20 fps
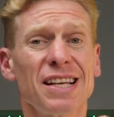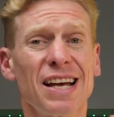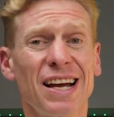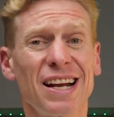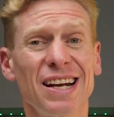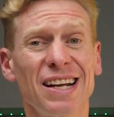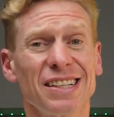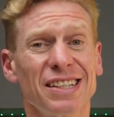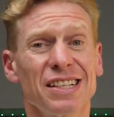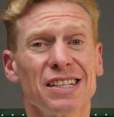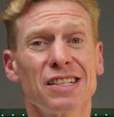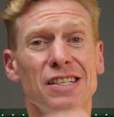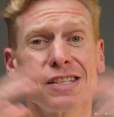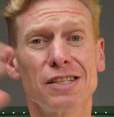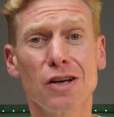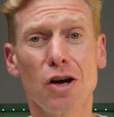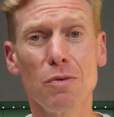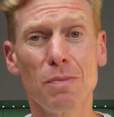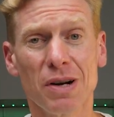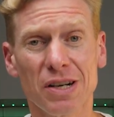they're collecting
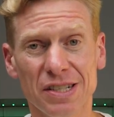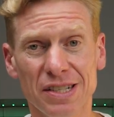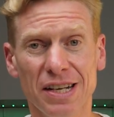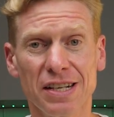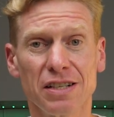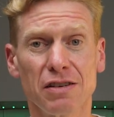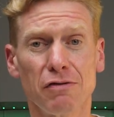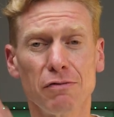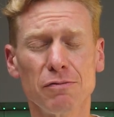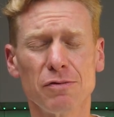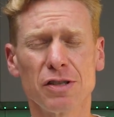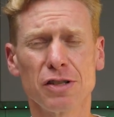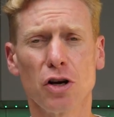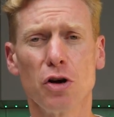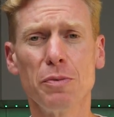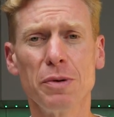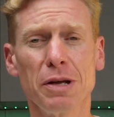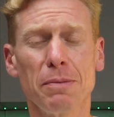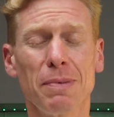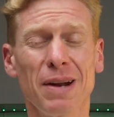so much data from
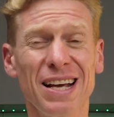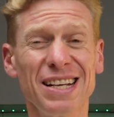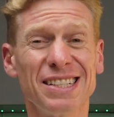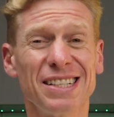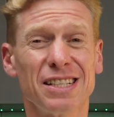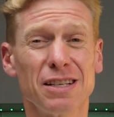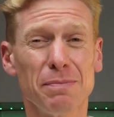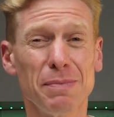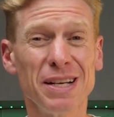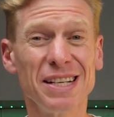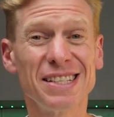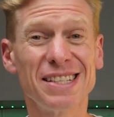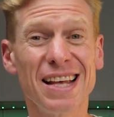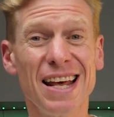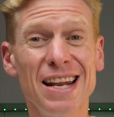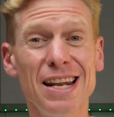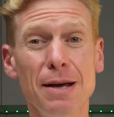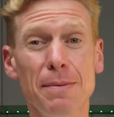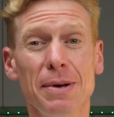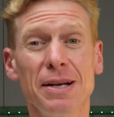so many places, it means
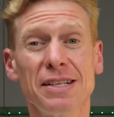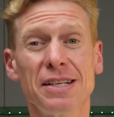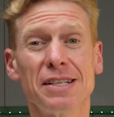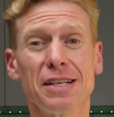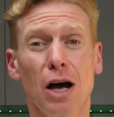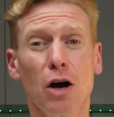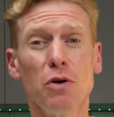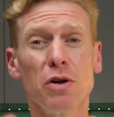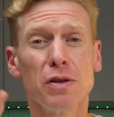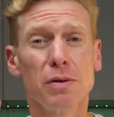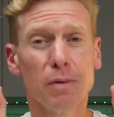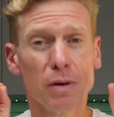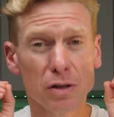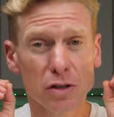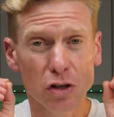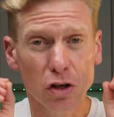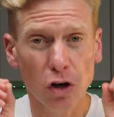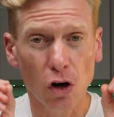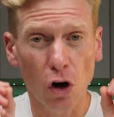they're limited to only the most